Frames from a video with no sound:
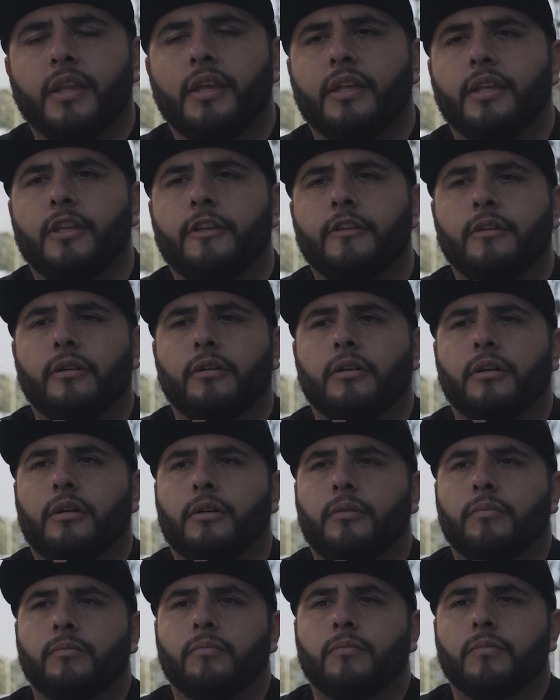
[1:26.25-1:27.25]

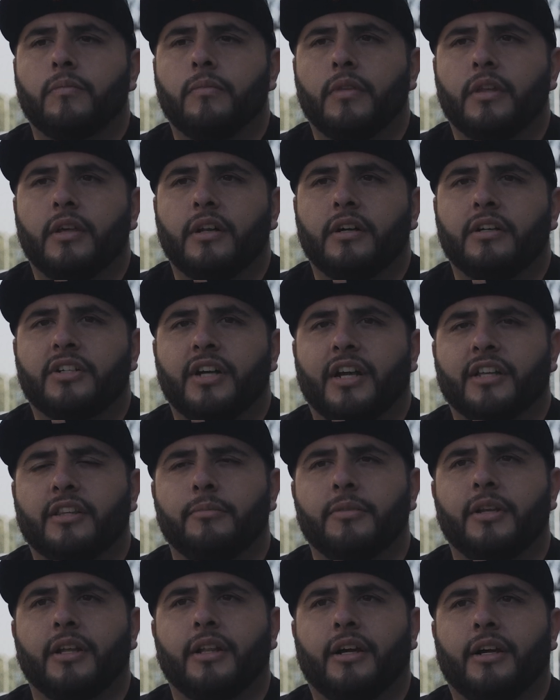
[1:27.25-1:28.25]
It attracted
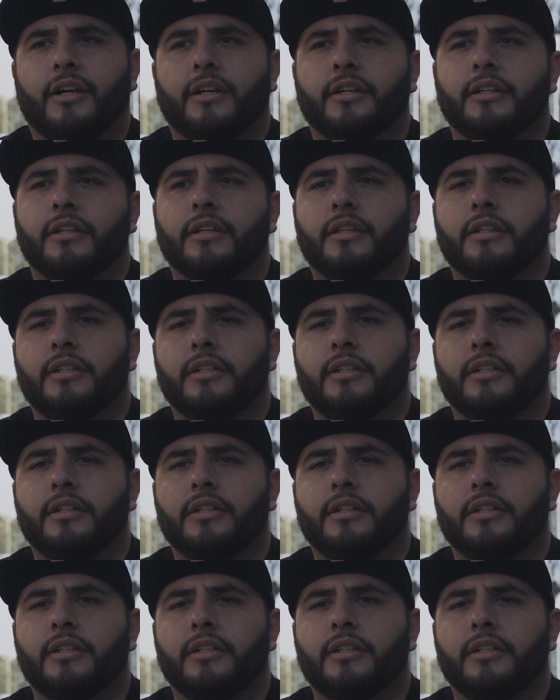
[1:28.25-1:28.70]
me a lot.